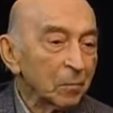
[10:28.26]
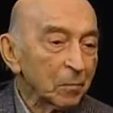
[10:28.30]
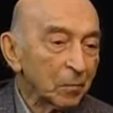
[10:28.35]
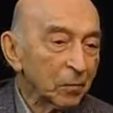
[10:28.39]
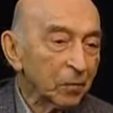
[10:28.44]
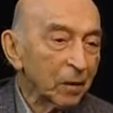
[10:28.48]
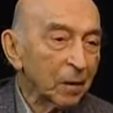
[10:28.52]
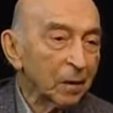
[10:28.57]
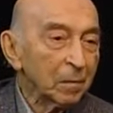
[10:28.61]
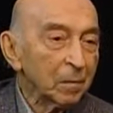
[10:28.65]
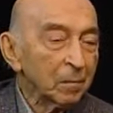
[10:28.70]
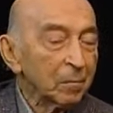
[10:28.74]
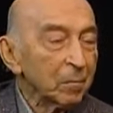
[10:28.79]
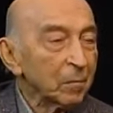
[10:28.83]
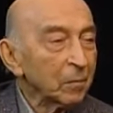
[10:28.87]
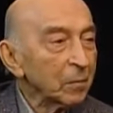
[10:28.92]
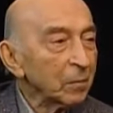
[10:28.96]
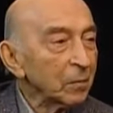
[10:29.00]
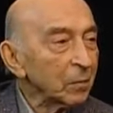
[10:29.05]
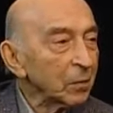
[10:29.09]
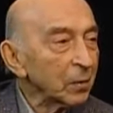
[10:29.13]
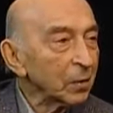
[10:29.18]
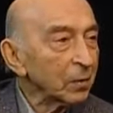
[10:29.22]
Fine,
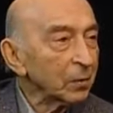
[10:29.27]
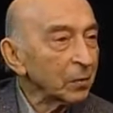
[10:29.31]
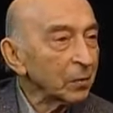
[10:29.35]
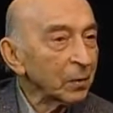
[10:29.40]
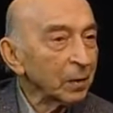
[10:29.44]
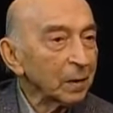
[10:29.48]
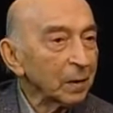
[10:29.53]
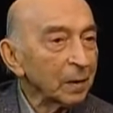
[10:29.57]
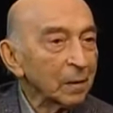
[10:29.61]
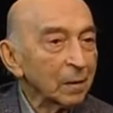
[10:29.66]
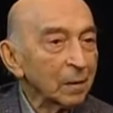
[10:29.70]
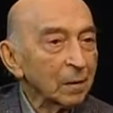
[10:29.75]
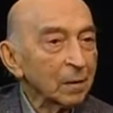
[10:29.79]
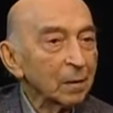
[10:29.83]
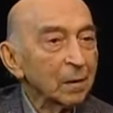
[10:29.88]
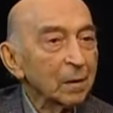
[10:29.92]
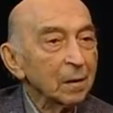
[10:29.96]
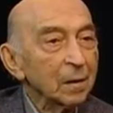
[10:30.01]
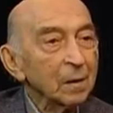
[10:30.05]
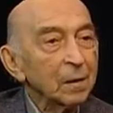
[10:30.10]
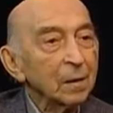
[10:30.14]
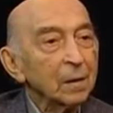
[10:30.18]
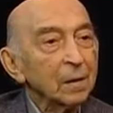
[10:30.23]
we are friends,
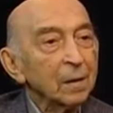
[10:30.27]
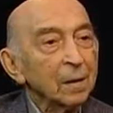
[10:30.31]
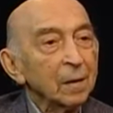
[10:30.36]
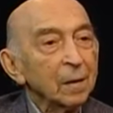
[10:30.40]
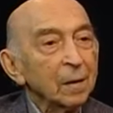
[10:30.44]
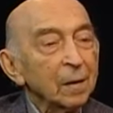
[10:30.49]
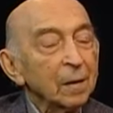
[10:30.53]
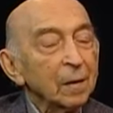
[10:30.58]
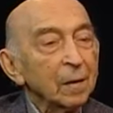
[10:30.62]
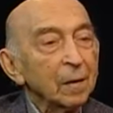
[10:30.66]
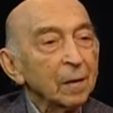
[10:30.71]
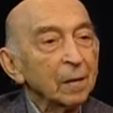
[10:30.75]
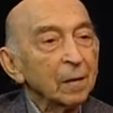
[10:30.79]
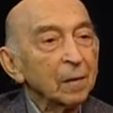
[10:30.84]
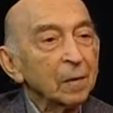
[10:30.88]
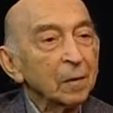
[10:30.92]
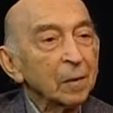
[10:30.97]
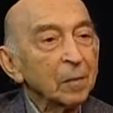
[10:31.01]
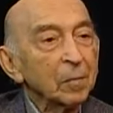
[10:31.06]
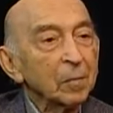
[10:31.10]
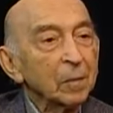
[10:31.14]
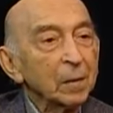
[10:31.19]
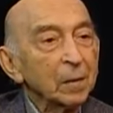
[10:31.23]

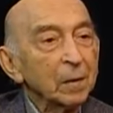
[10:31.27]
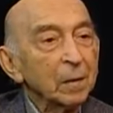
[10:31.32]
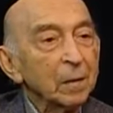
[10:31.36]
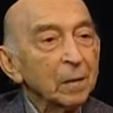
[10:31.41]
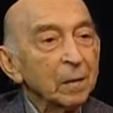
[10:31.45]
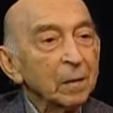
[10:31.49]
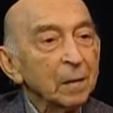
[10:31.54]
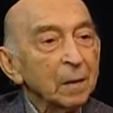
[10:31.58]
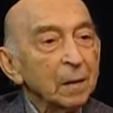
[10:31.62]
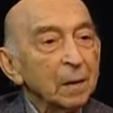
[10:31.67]
skeptical.